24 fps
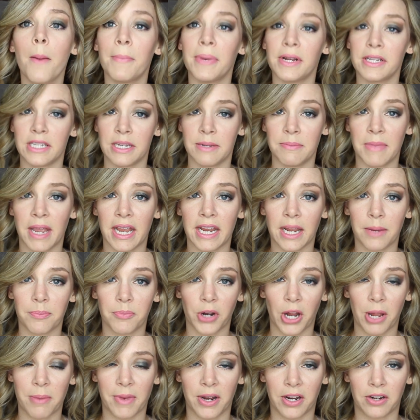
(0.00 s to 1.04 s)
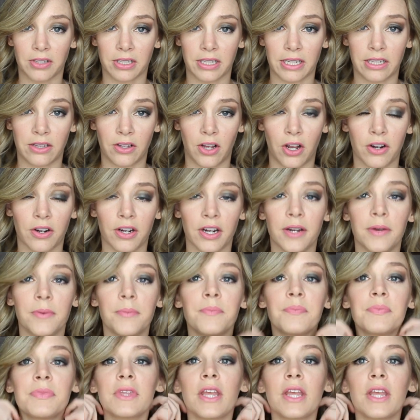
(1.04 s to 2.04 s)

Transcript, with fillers: but to make it primarily longer.